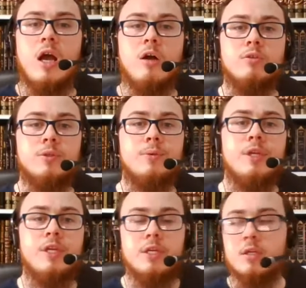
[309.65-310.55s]

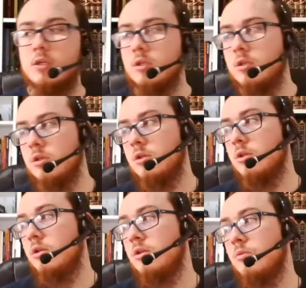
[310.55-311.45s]

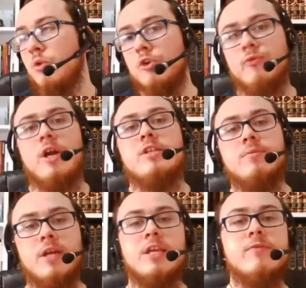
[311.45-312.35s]
What
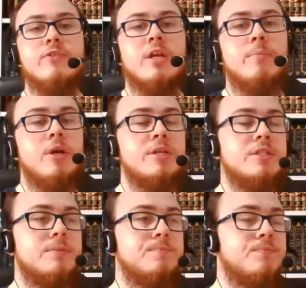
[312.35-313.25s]
advice would I give to that
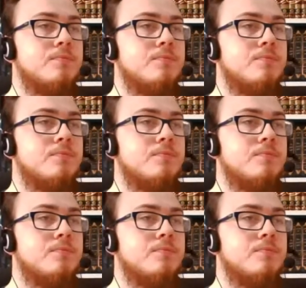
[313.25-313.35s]
person?